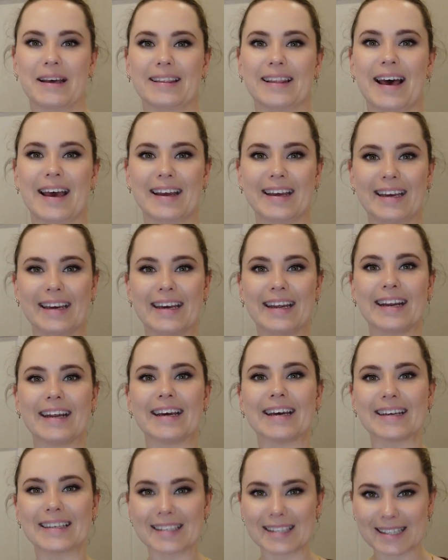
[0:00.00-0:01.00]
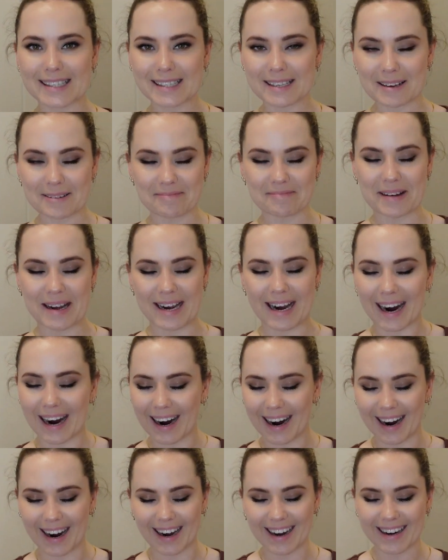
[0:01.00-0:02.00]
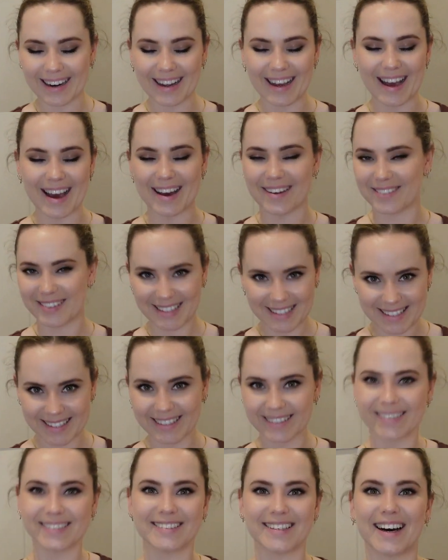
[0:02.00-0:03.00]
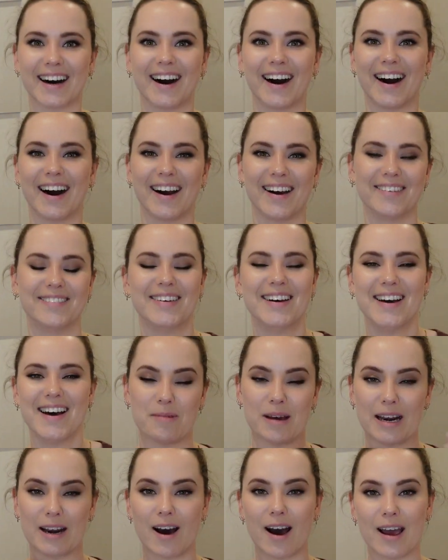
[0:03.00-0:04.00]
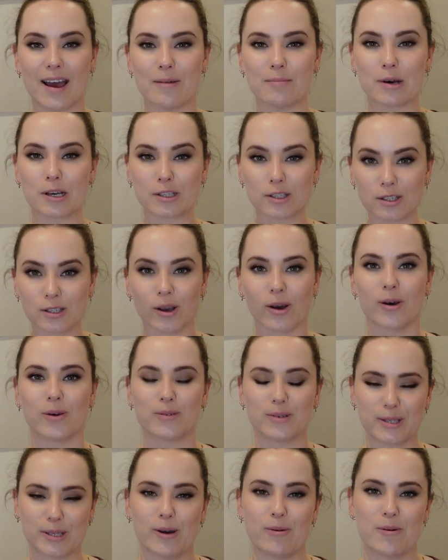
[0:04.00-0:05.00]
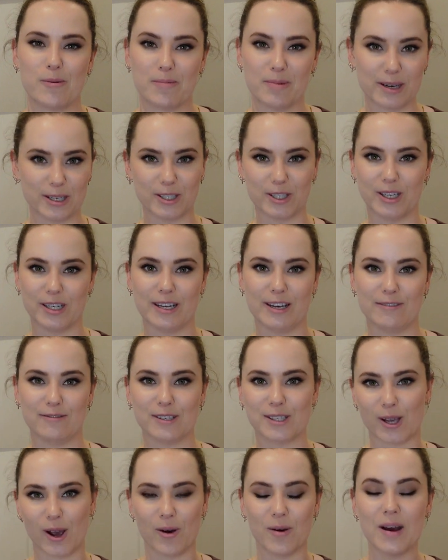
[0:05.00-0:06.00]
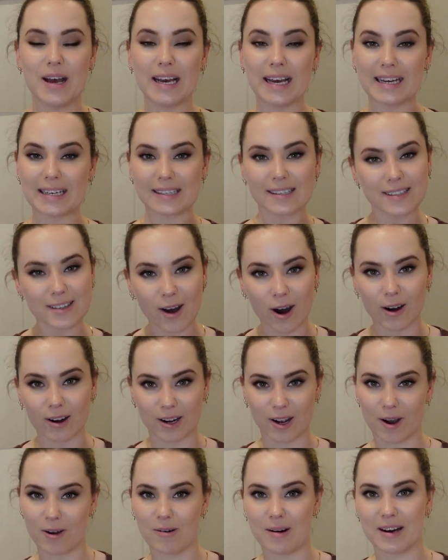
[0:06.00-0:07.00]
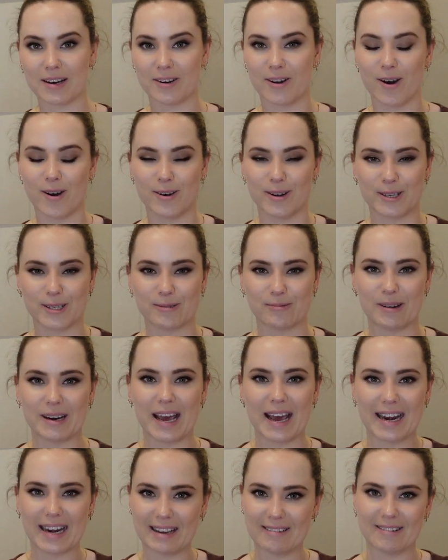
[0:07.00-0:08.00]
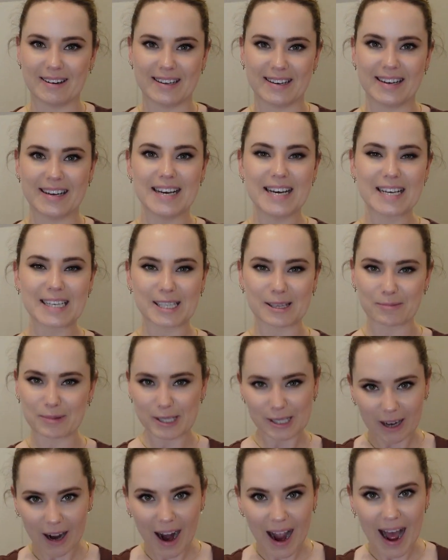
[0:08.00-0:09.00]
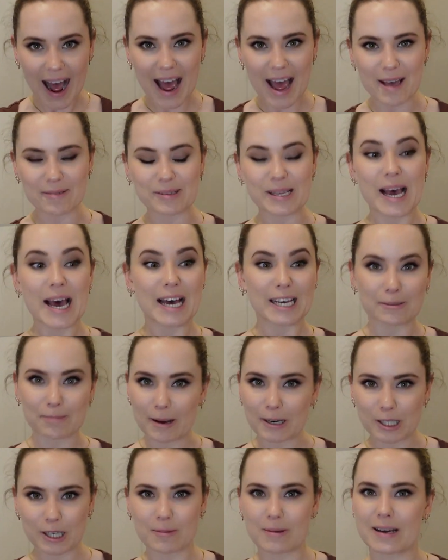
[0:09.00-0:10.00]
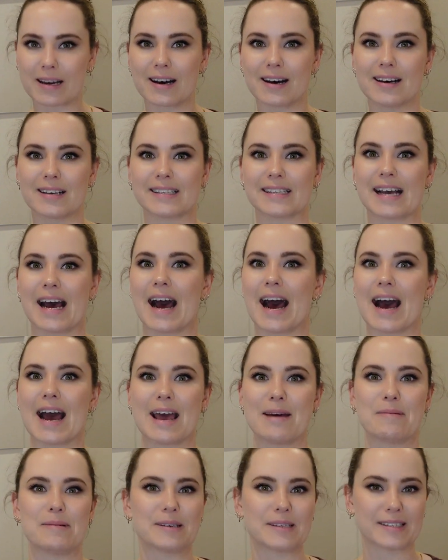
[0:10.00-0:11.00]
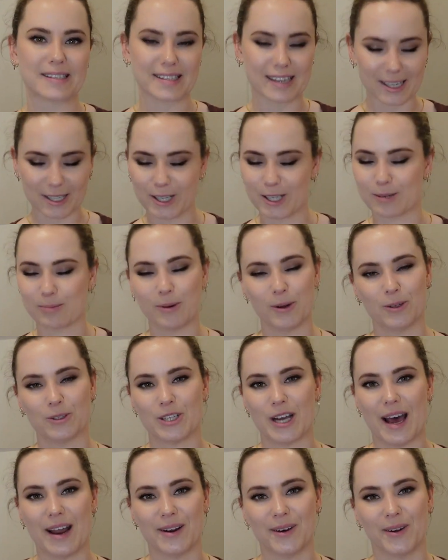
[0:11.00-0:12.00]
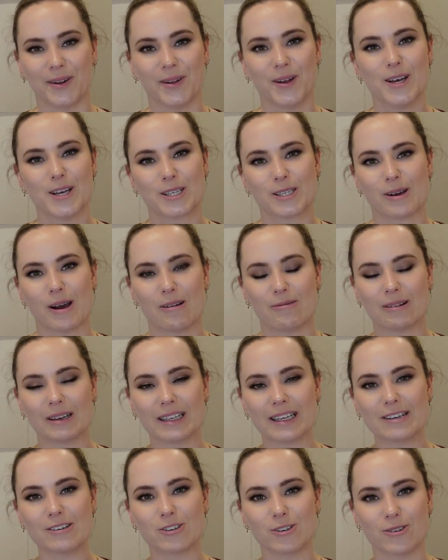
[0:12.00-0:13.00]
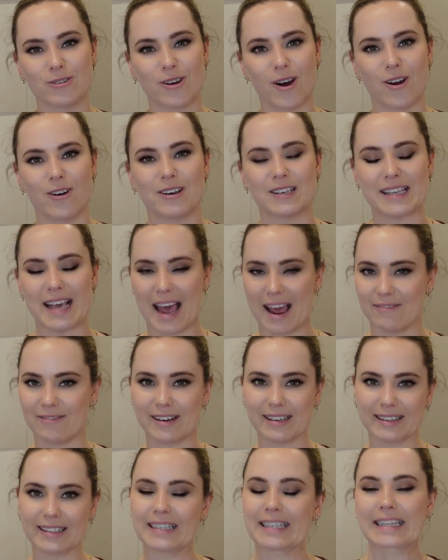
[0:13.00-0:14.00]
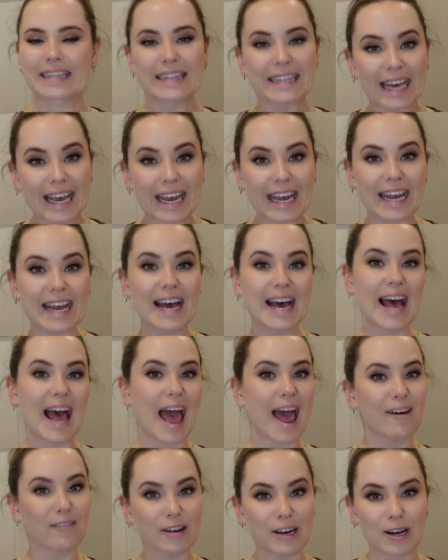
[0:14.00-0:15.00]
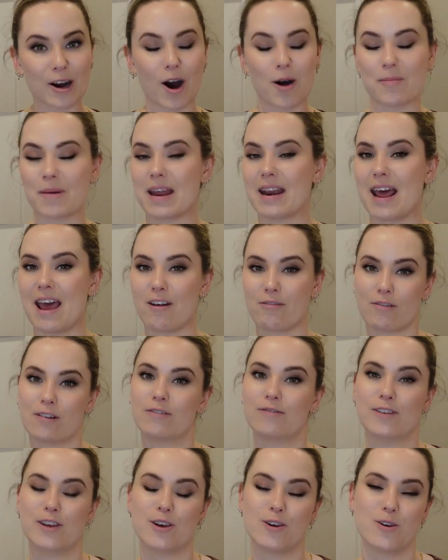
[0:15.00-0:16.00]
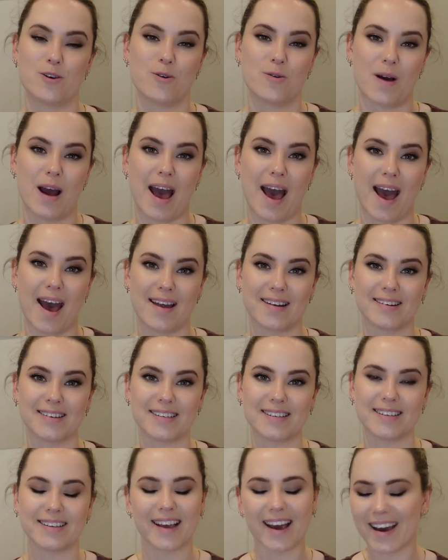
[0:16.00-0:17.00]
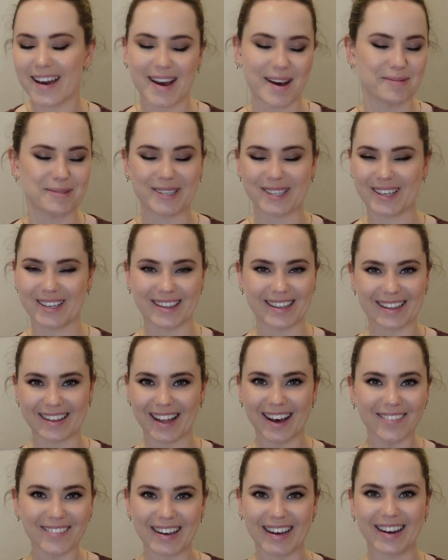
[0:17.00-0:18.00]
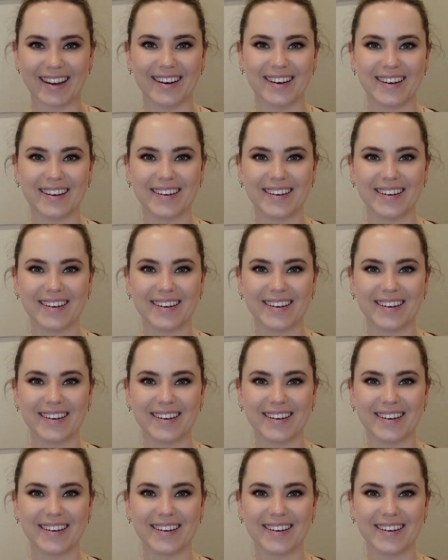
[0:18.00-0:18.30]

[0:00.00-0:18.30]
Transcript: Like, it hits my heart every single time, and I am so appreciative. So it does not go unnoticed when anyone subscribes, especially because I'm such a small channel, so I really do notice every little thing, every comment, every view, and yeah, I absolutely love it.